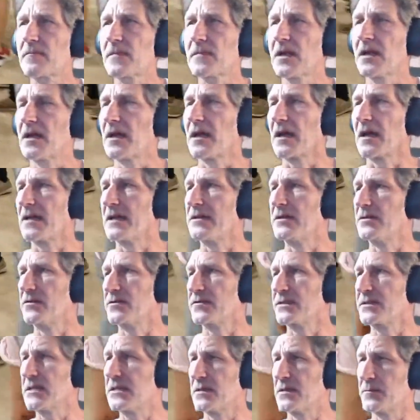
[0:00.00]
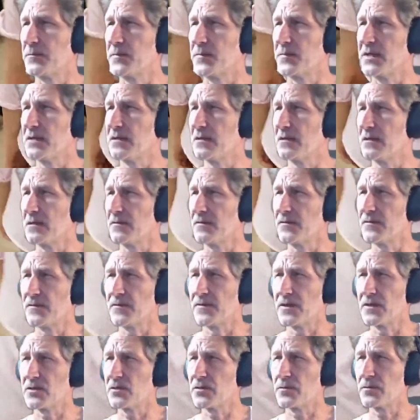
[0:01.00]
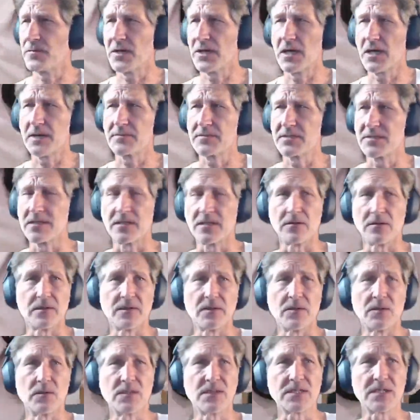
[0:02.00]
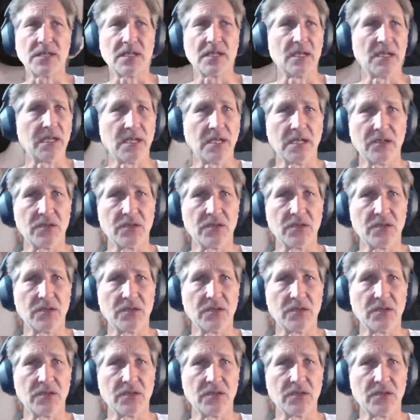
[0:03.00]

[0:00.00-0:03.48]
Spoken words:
I don't see the appeal of Funko Pops. There wasn't any